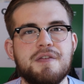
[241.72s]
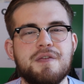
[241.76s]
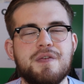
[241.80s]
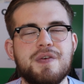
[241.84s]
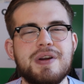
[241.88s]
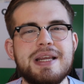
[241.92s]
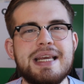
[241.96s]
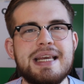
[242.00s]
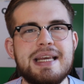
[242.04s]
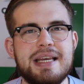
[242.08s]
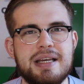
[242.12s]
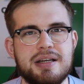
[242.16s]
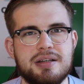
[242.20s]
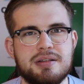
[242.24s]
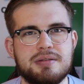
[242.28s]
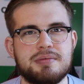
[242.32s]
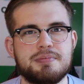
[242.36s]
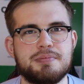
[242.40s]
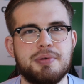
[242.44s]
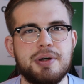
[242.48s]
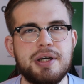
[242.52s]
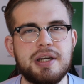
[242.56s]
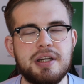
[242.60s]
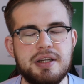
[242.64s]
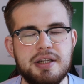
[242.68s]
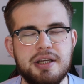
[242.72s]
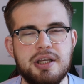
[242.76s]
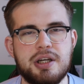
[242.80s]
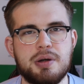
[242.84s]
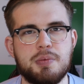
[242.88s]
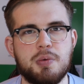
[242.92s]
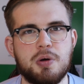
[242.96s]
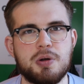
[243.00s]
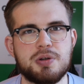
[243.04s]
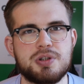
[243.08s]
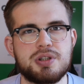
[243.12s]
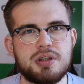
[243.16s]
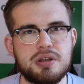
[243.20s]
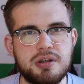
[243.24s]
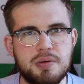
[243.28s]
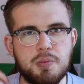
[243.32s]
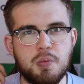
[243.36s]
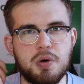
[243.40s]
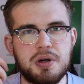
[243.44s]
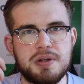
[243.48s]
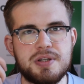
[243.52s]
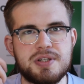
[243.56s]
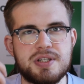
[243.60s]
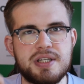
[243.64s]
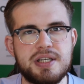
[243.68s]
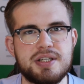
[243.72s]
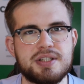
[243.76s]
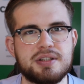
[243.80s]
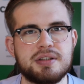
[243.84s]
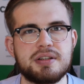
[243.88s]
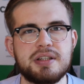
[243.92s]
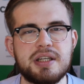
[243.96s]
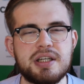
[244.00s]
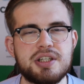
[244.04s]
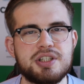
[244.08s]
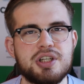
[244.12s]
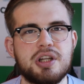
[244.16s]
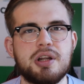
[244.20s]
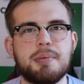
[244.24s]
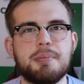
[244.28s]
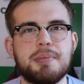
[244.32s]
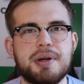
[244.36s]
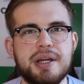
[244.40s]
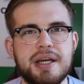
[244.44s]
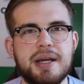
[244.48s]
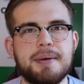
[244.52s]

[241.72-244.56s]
3 Player of the Year awards in one season. There's your number